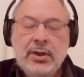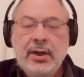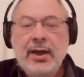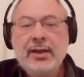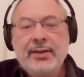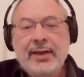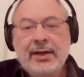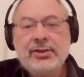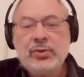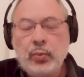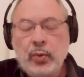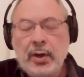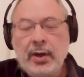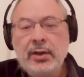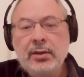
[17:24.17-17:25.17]
and that's
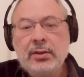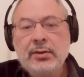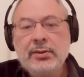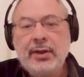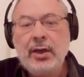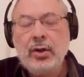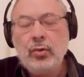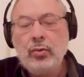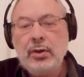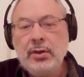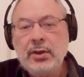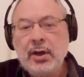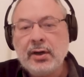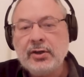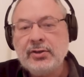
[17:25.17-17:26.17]
why the
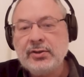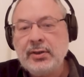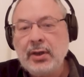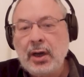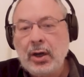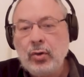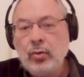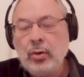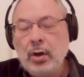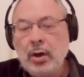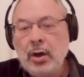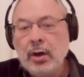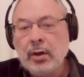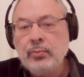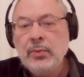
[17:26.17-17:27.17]
oligarchs now
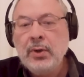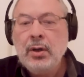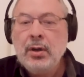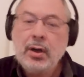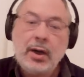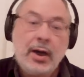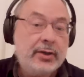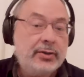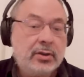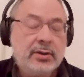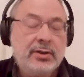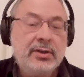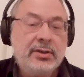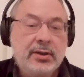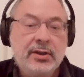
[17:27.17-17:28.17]
are either
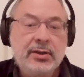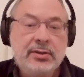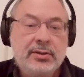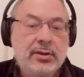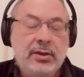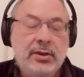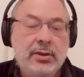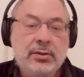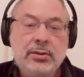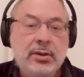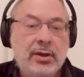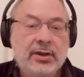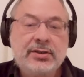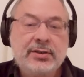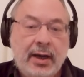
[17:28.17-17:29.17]
in
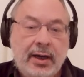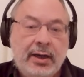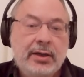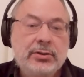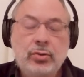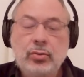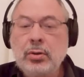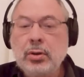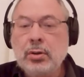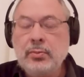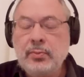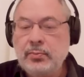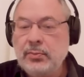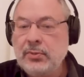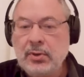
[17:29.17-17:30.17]
exile
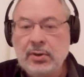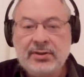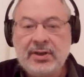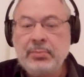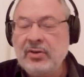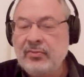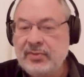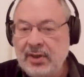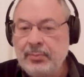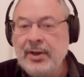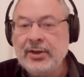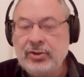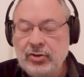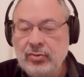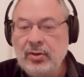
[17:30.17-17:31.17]
or some of them
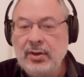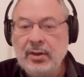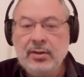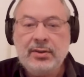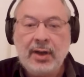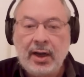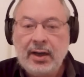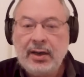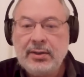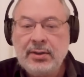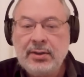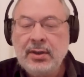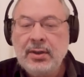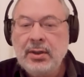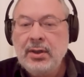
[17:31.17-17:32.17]
actually
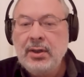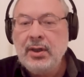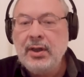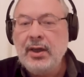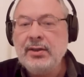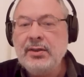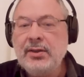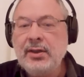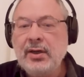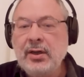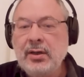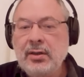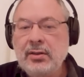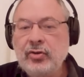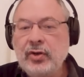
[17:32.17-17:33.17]
died, and
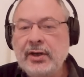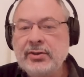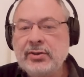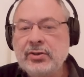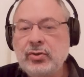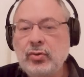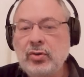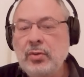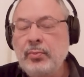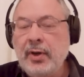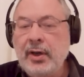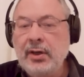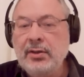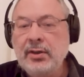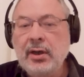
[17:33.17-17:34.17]
the rest who
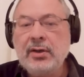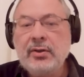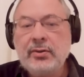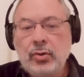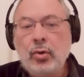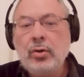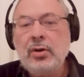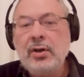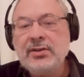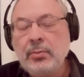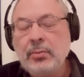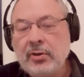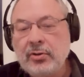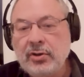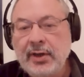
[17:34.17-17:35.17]
remain, they are thoroughly
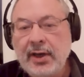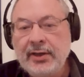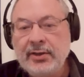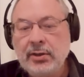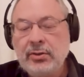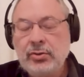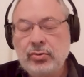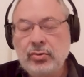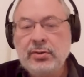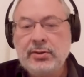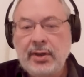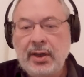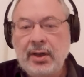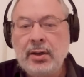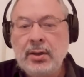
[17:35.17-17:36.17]
subordinated to
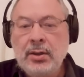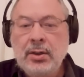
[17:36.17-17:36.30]
the